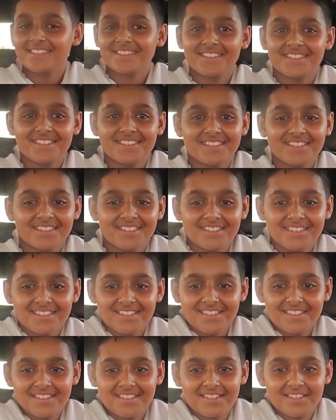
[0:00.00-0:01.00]

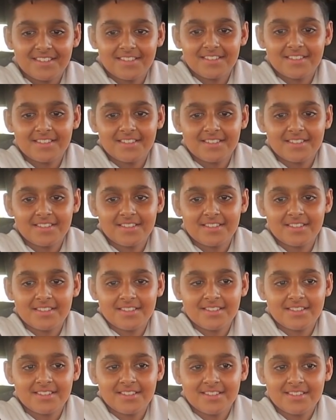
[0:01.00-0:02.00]

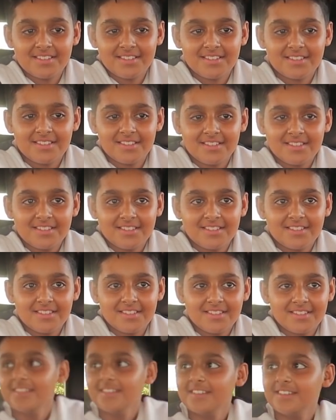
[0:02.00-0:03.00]

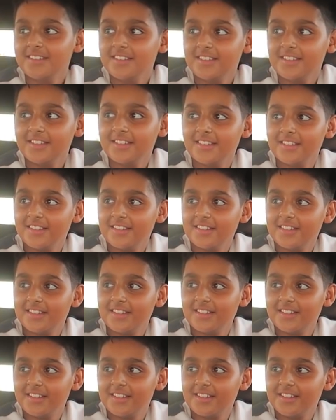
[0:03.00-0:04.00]

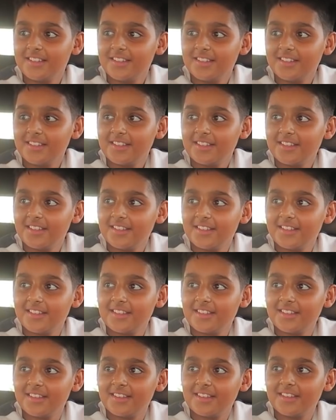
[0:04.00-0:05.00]
(not speaking)